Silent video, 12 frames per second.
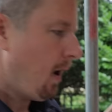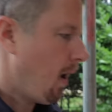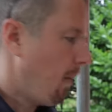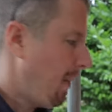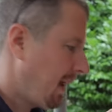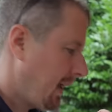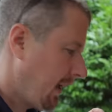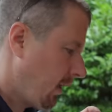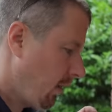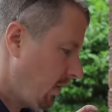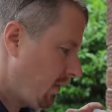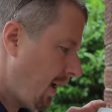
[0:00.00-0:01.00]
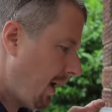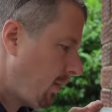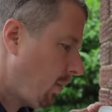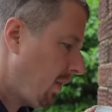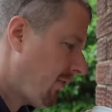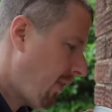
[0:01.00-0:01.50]
are making
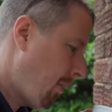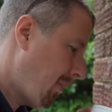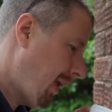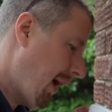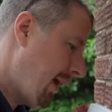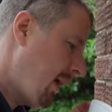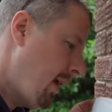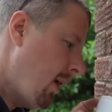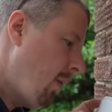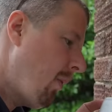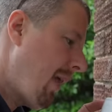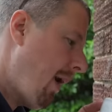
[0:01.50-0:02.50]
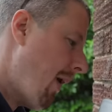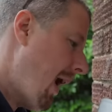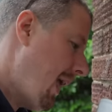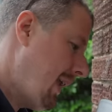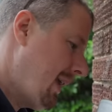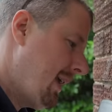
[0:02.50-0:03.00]
contact with the front plate without
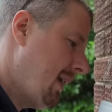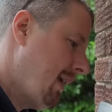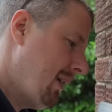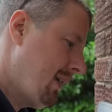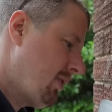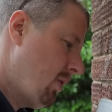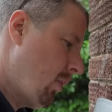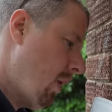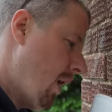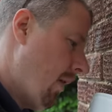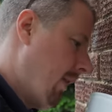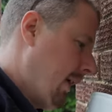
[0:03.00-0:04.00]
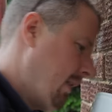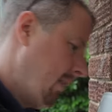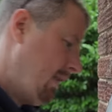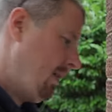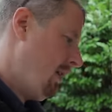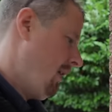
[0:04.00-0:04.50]
any additional wiring,
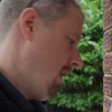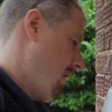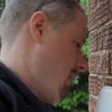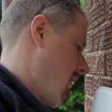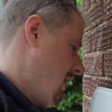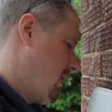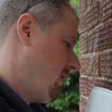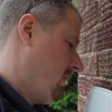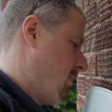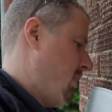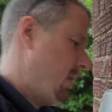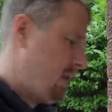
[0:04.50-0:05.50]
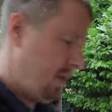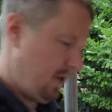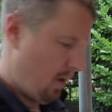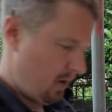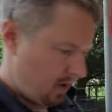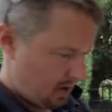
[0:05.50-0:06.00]
and that just pushes
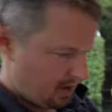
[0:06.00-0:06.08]
on